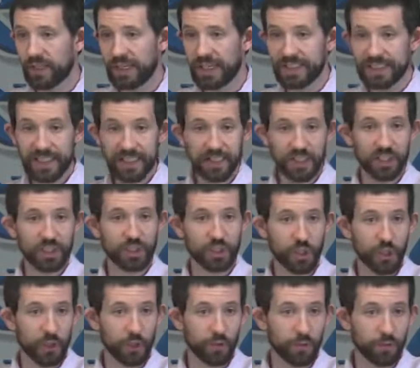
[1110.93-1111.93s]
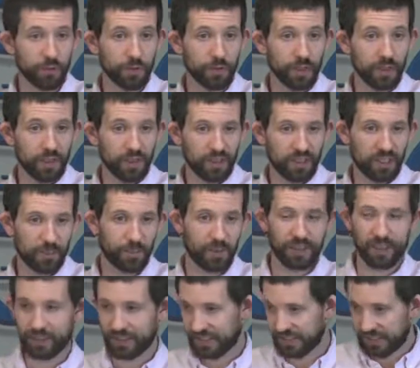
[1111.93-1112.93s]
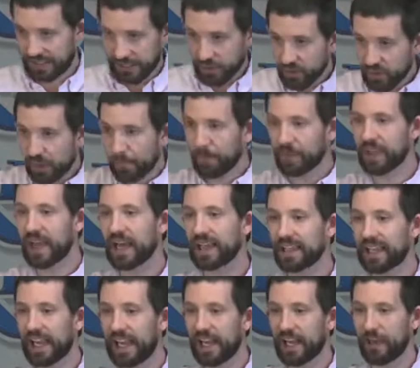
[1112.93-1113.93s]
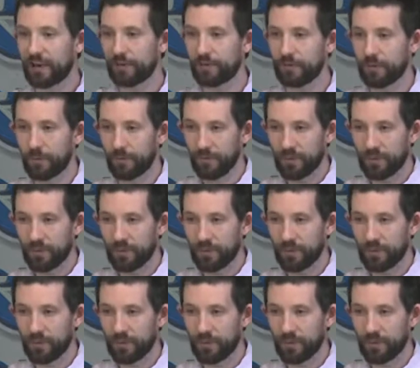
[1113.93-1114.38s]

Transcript: He didn't deserve to be sealed up in that cave.